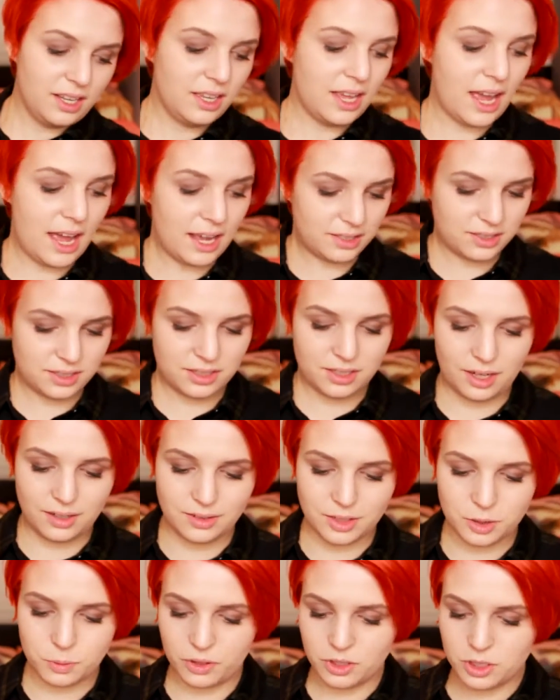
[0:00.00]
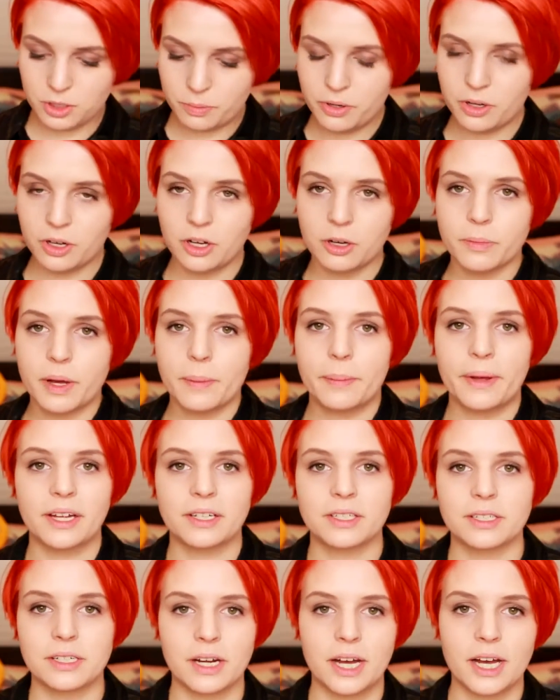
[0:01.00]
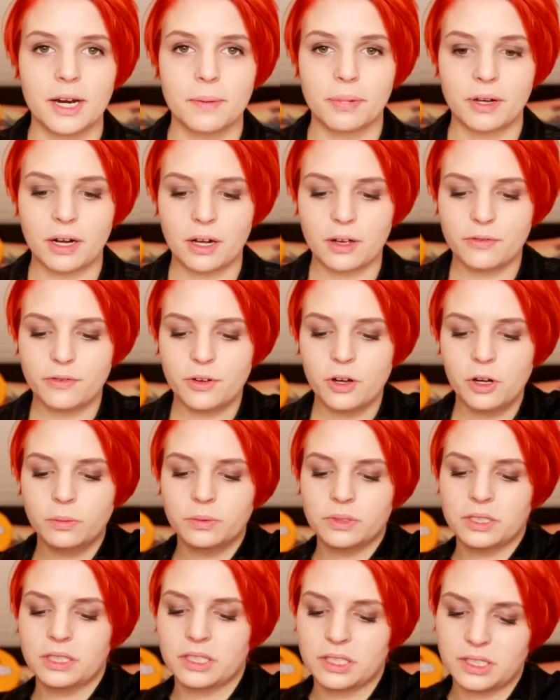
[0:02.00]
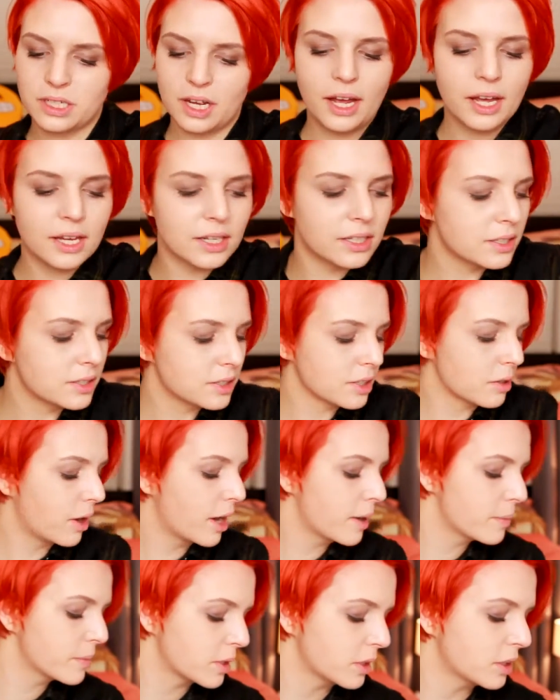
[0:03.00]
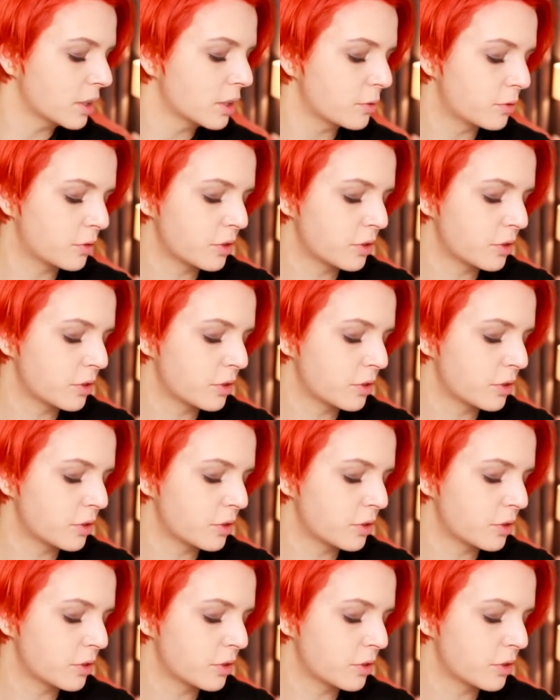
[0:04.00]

yes, I was supposed to put it on my bed tonight, but I filmed instead, so I'm gonna